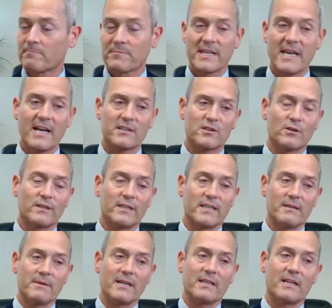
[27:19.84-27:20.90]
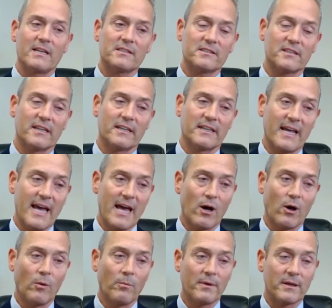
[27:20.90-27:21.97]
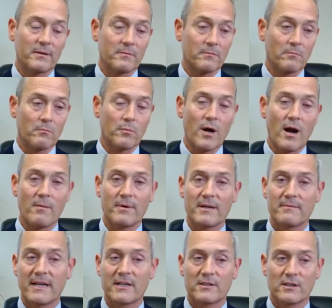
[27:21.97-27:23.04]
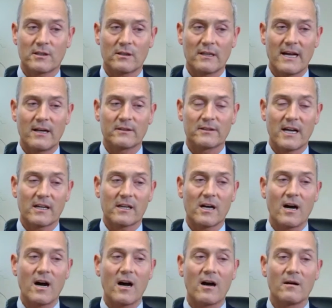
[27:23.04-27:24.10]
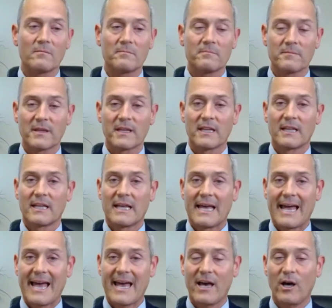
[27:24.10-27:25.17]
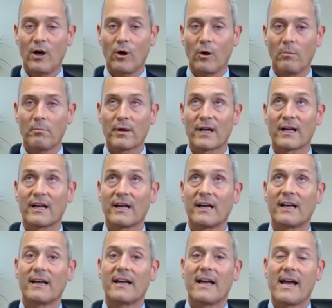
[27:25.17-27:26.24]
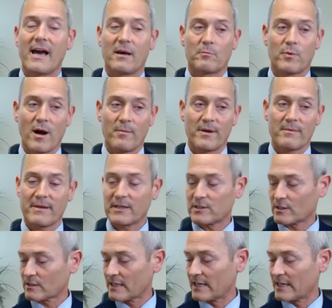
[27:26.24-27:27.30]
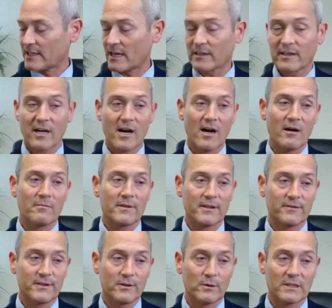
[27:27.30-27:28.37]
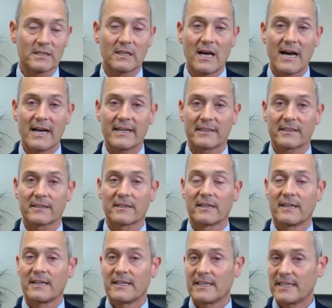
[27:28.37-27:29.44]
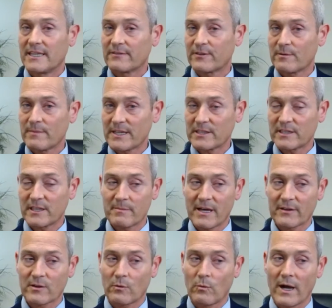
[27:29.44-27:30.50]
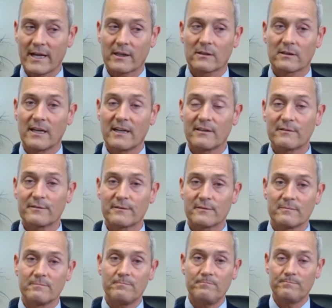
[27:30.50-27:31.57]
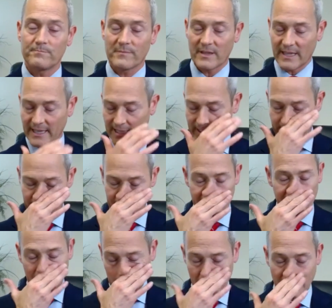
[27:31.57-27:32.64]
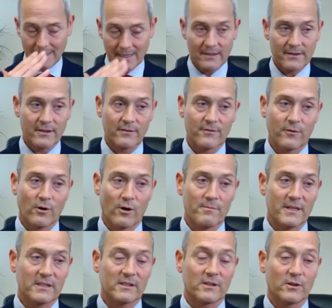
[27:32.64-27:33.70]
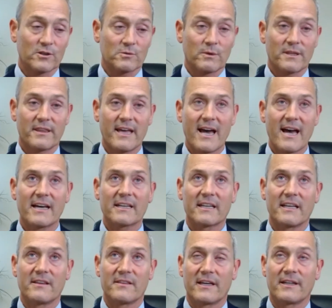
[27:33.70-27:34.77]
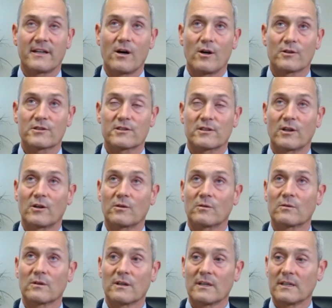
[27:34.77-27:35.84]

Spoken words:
Yeah, so email us at help@propertymanagercloud.com. Help@propertymanagercloud.com if you would like information about the white glove and the form that goes with that. And then also,